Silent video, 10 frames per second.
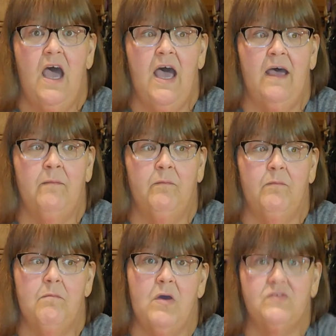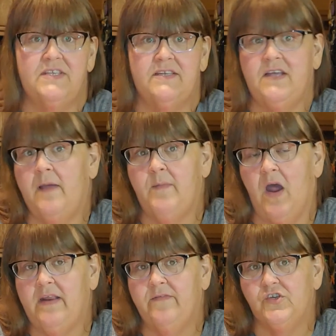Most of the time,
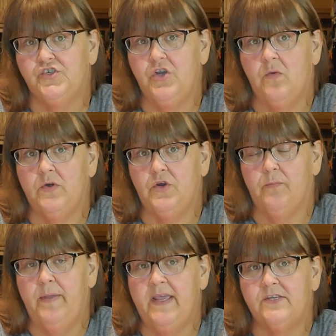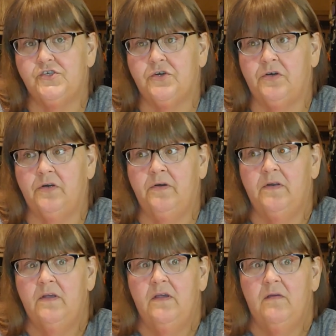not even showing your picture,
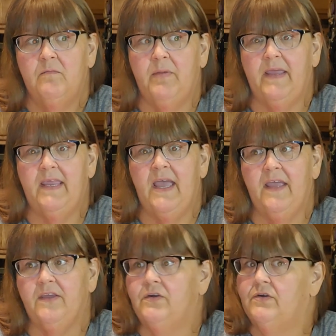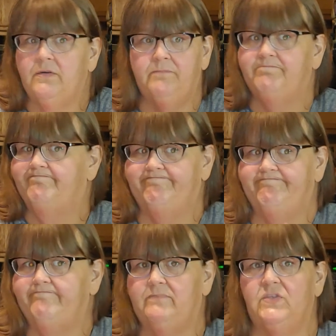but yet you're
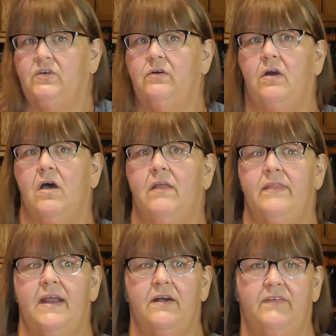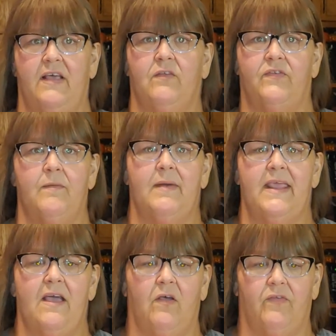on there telling
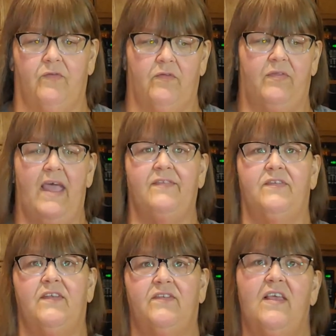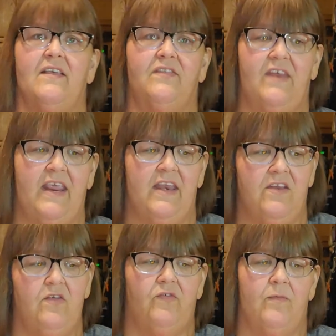somebody else, well, that's disgusting
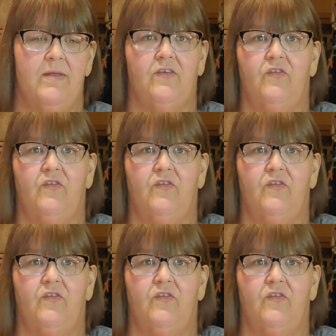and you should be